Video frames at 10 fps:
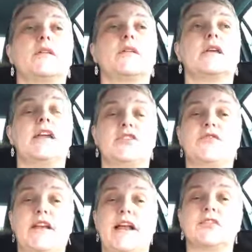each
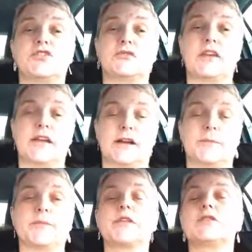financial year.
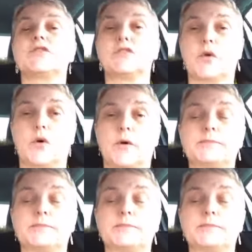So